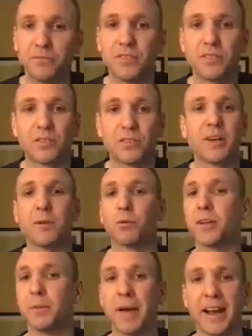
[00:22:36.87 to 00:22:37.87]
three
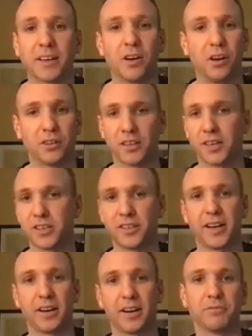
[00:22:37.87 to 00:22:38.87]
really bad calls on you
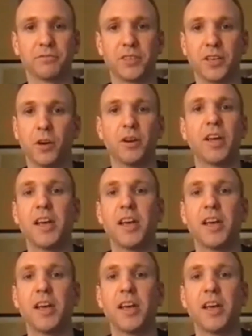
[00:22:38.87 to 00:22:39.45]
there. You know,